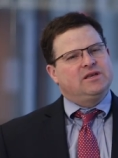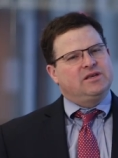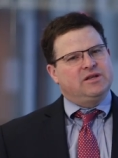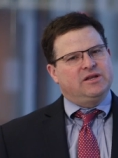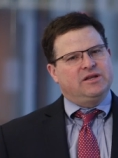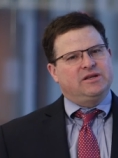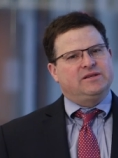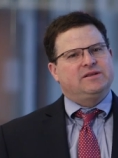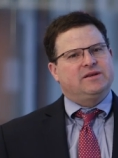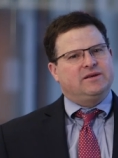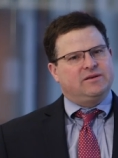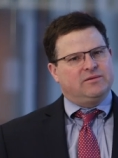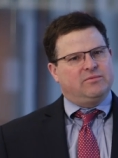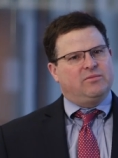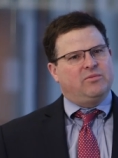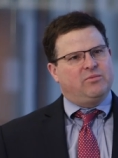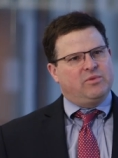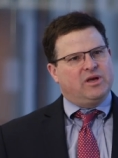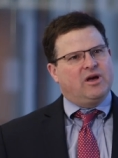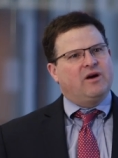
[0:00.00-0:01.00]
You need to
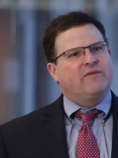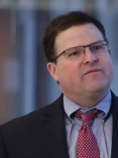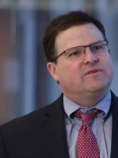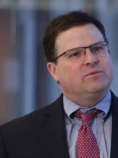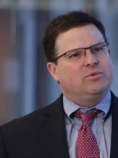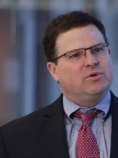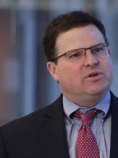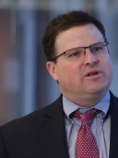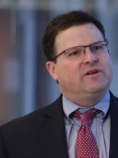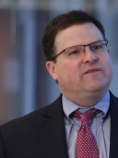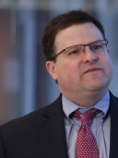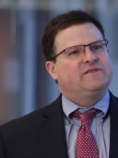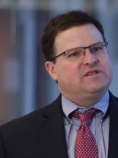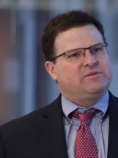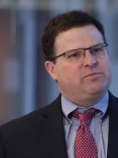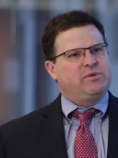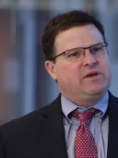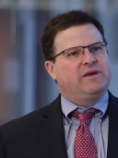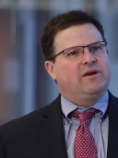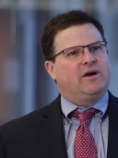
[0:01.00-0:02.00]
be comfortable enough to
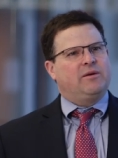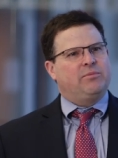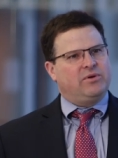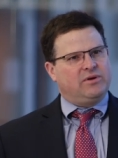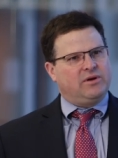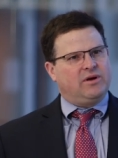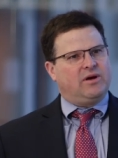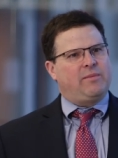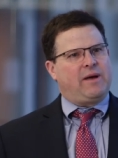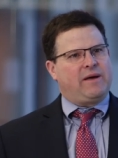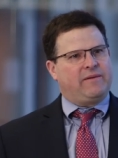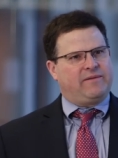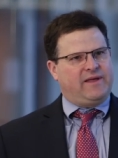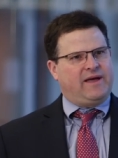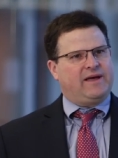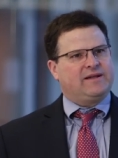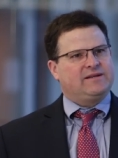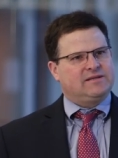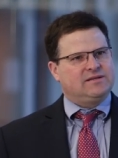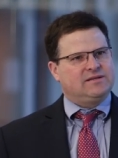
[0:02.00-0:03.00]
speak up about that.